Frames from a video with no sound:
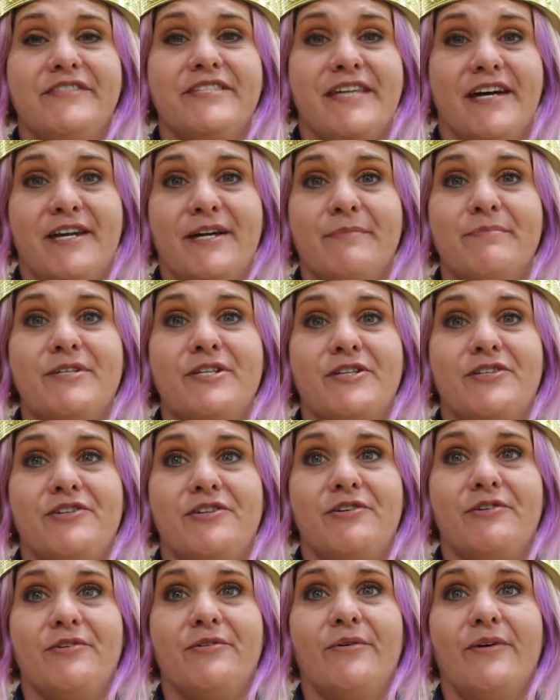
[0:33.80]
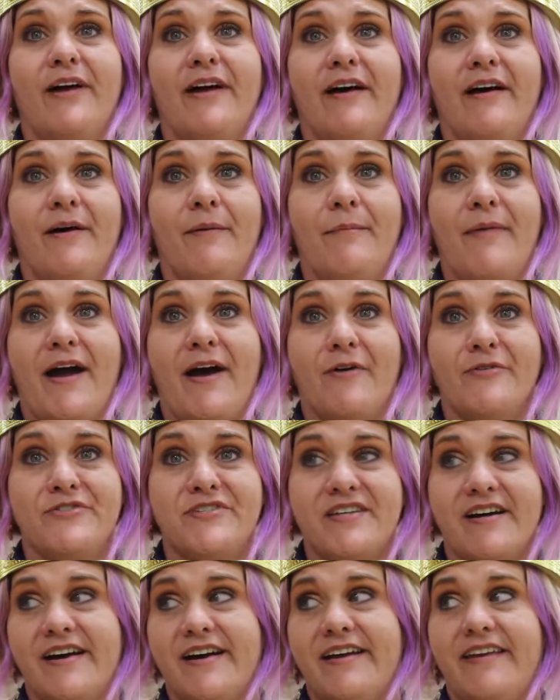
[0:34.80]
setup to do um,
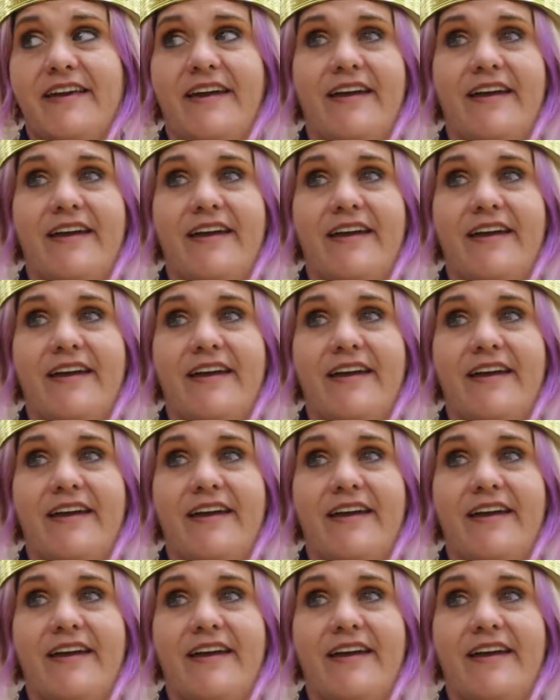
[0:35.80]
outside